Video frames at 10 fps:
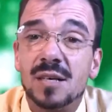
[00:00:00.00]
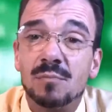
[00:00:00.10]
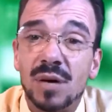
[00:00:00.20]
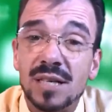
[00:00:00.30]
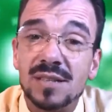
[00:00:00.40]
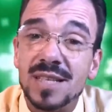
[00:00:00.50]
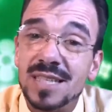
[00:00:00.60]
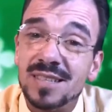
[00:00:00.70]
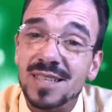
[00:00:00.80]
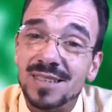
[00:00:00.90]
but he
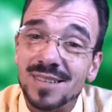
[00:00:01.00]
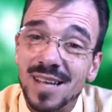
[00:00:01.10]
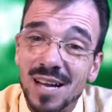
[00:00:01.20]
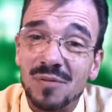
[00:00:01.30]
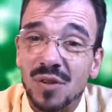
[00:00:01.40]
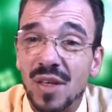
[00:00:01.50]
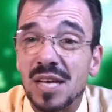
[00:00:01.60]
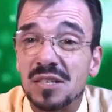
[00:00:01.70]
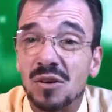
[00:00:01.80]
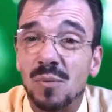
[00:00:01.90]
didn't care for that
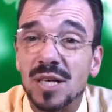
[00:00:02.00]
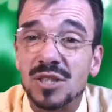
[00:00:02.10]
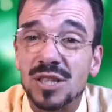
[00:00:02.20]
so much.